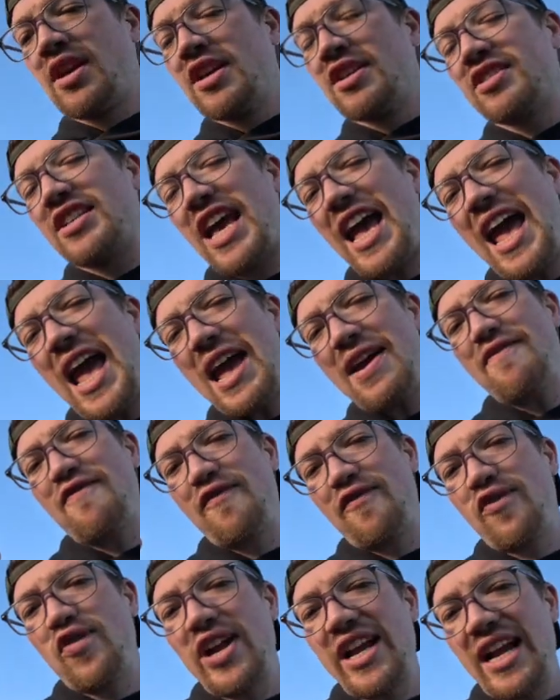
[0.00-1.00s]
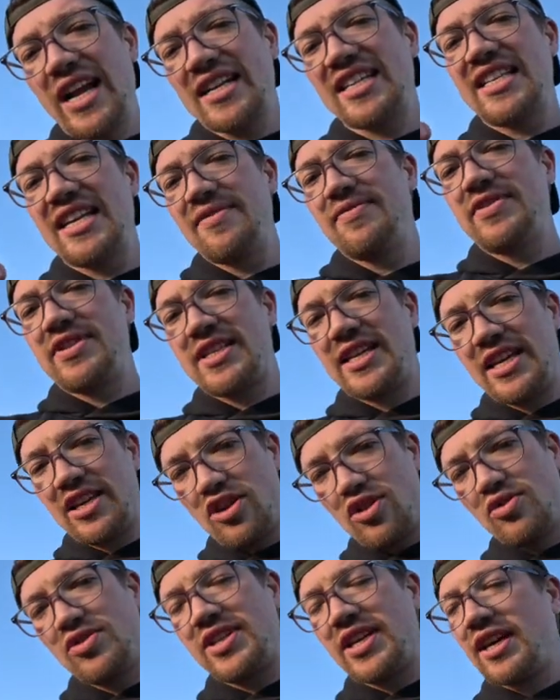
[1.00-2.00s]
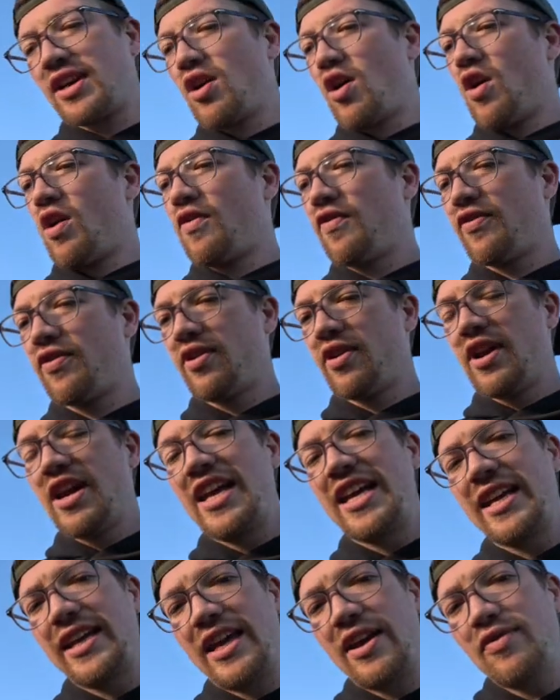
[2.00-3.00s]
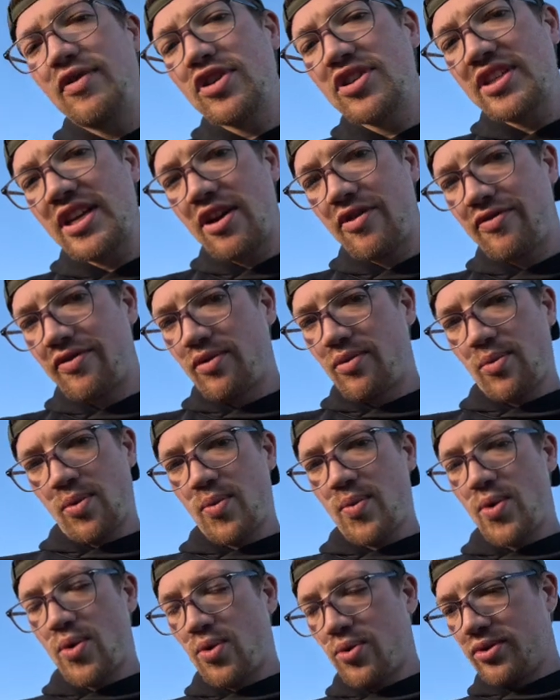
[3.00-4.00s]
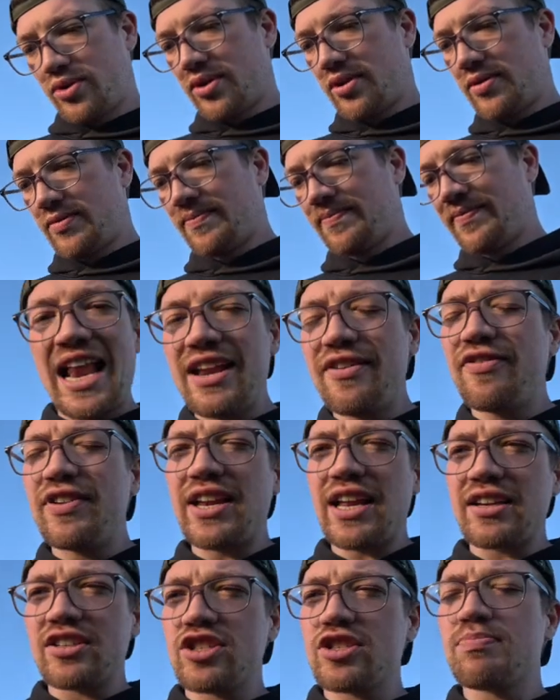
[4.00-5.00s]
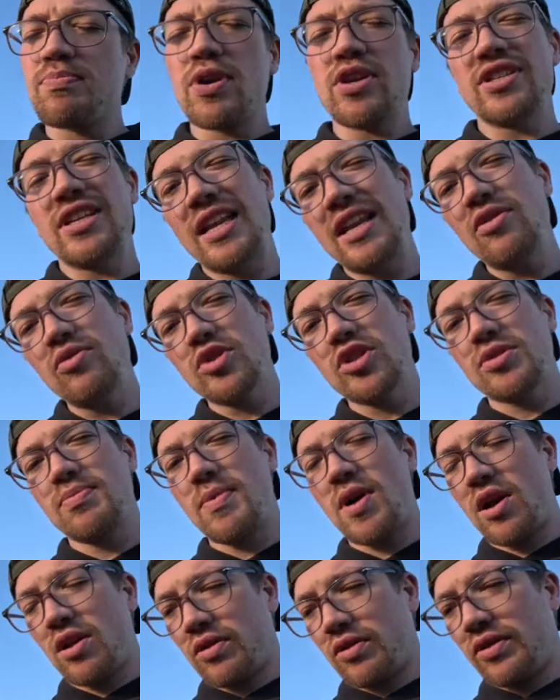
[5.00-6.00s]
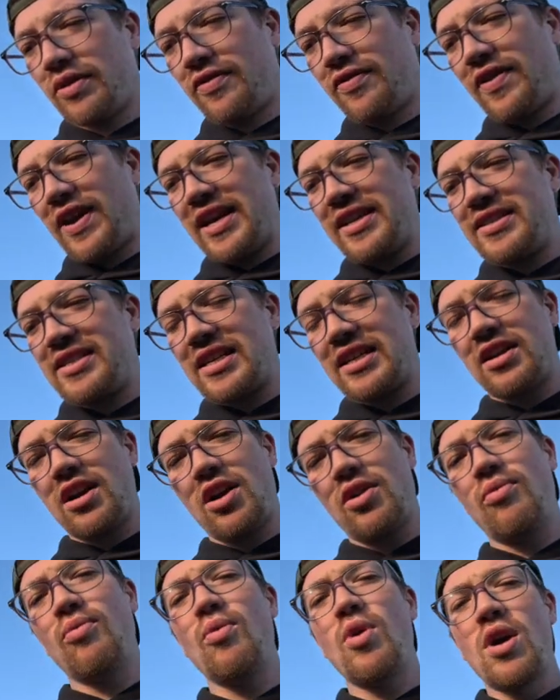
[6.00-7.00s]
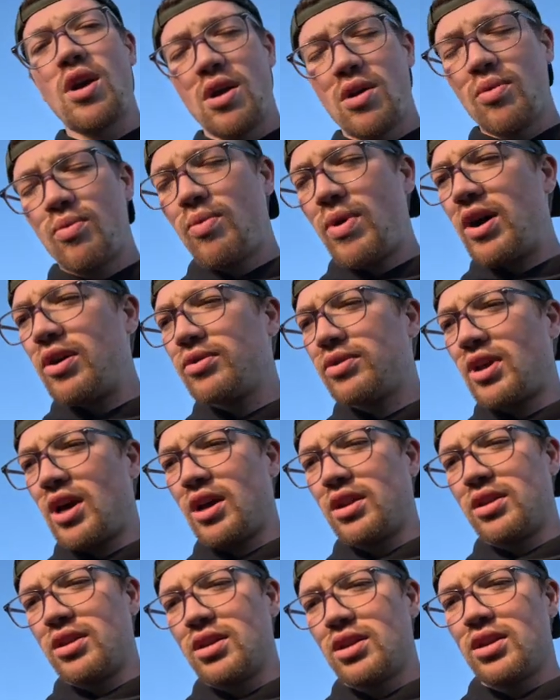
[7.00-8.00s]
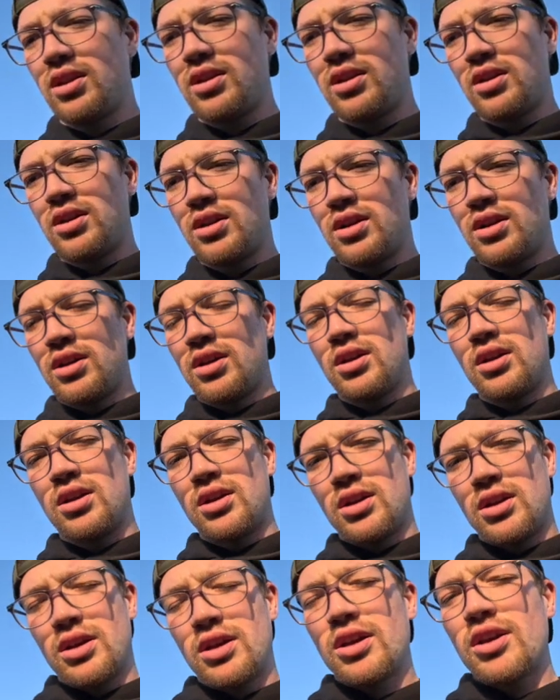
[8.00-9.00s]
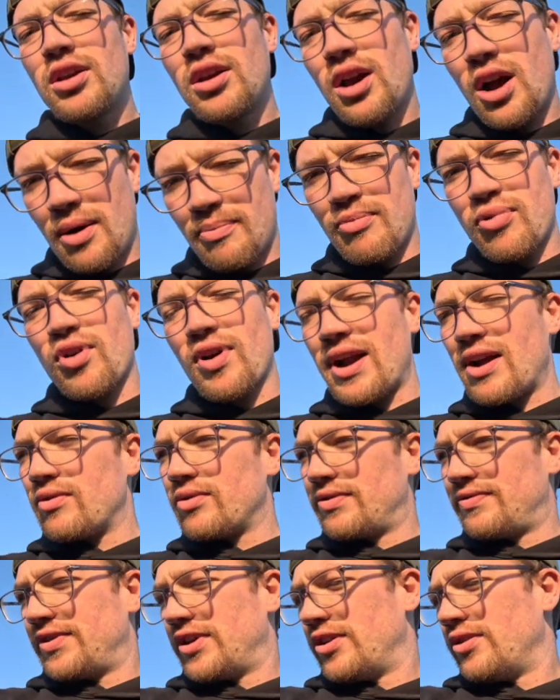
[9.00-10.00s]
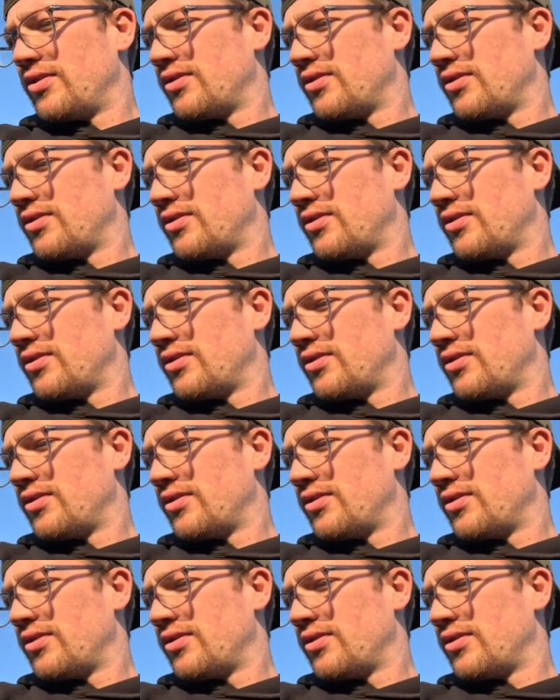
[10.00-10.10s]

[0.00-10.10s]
So every activity you tick off, give yourself a reward. Anything that just puts a little smile on your face and go, well done, I'm proud of you.